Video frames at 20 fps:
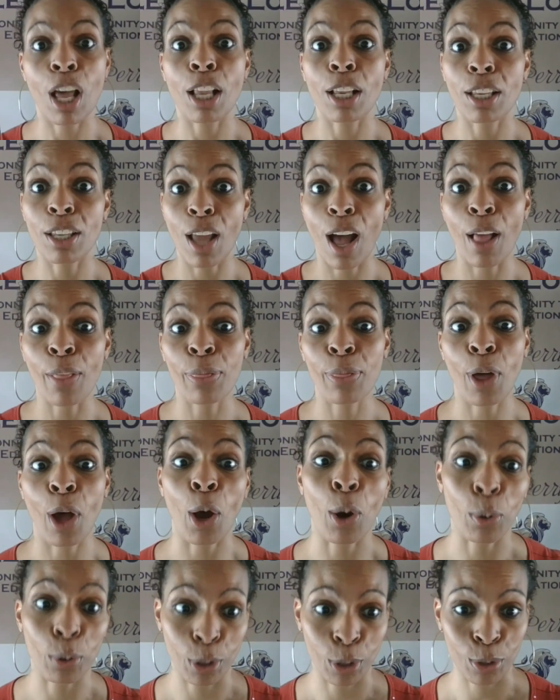not the
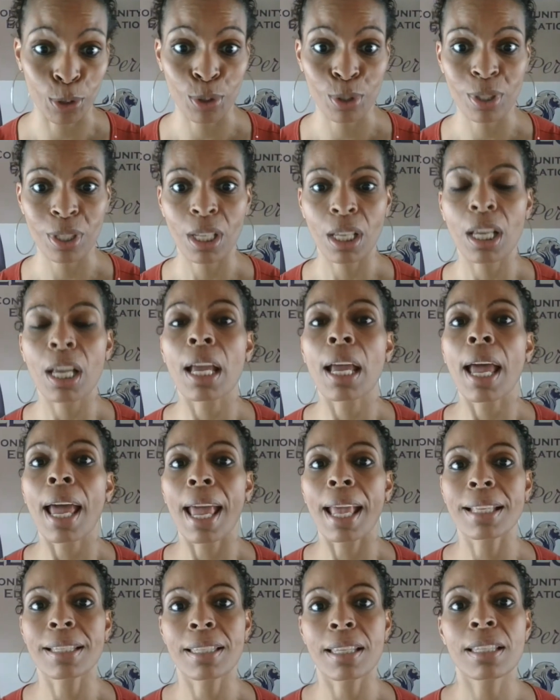owner's.
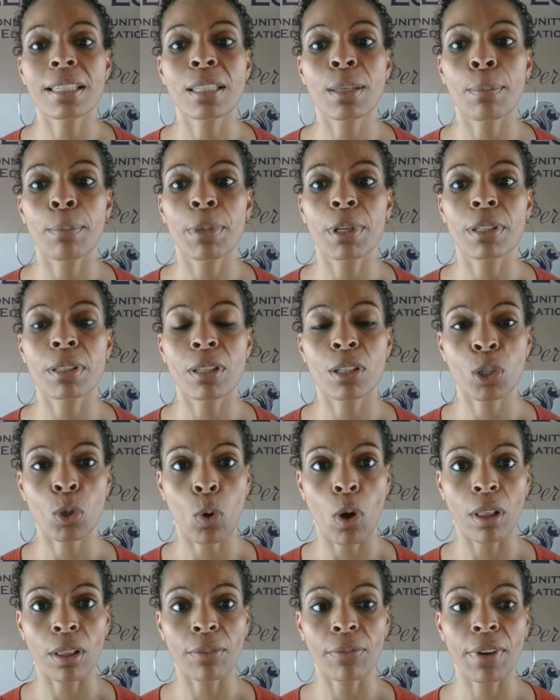And since the business
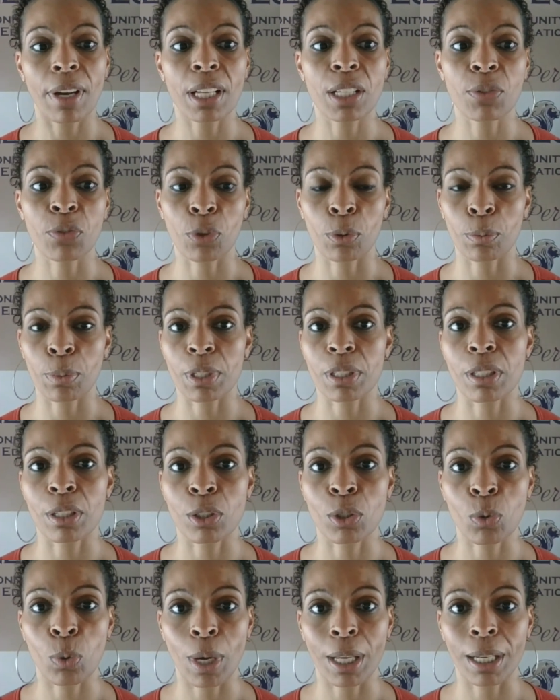qualifies for business
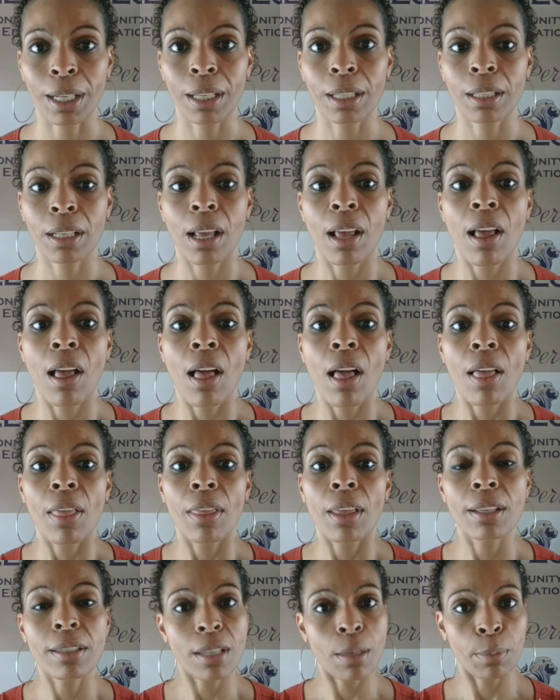credit,
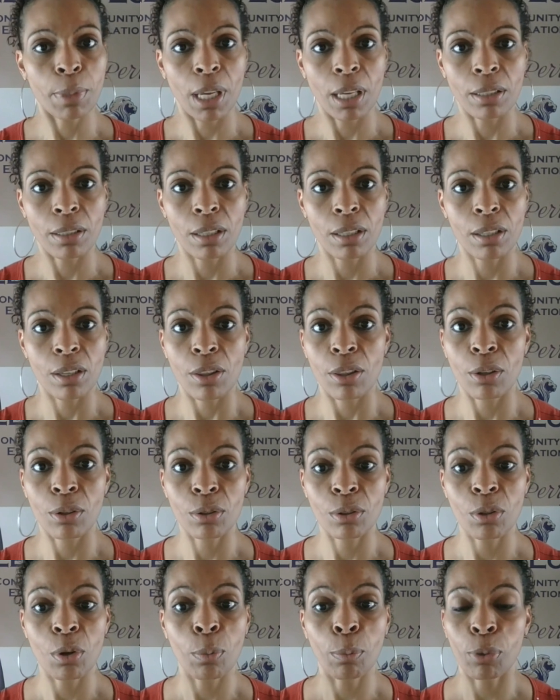in some cases, there's
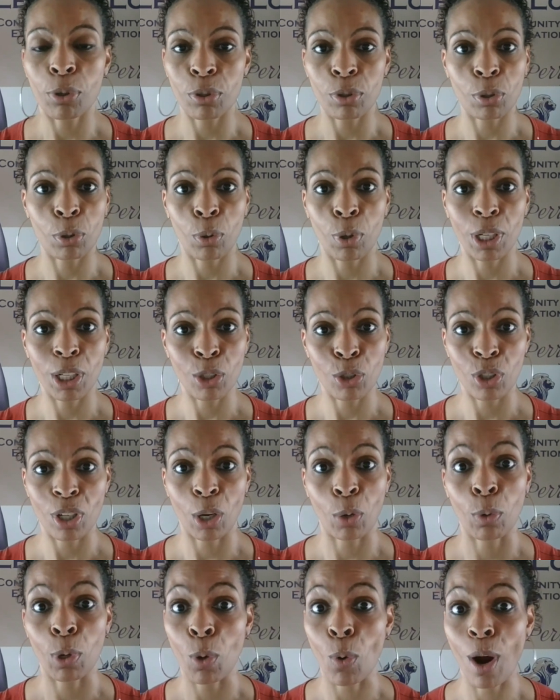no personal credit check
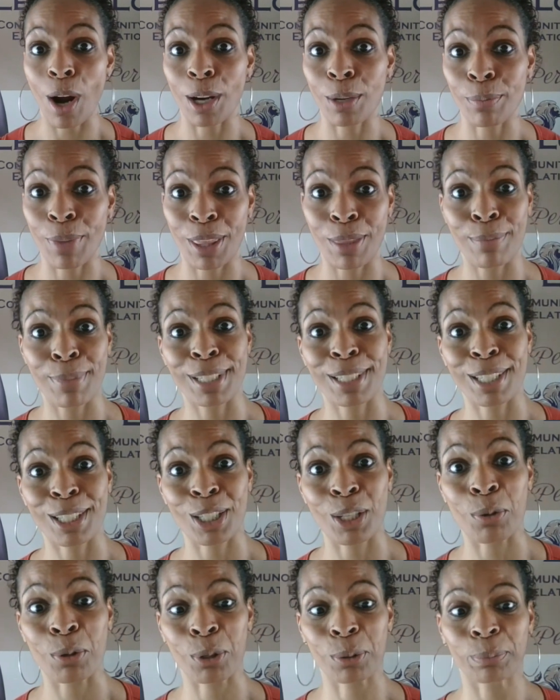required by the business
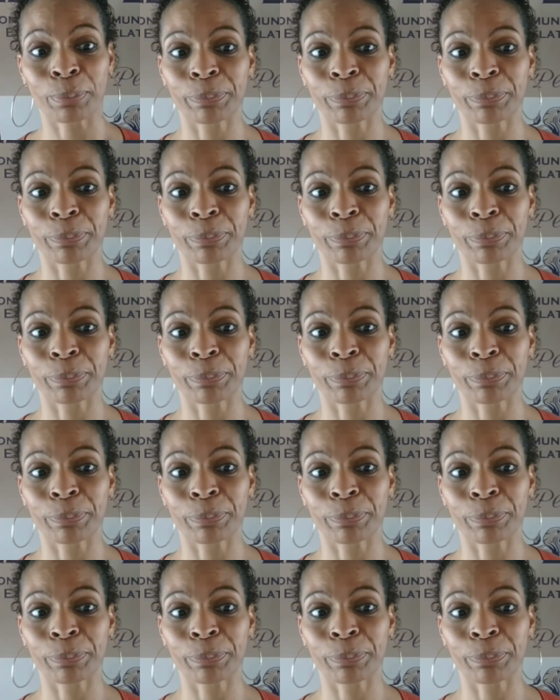owner.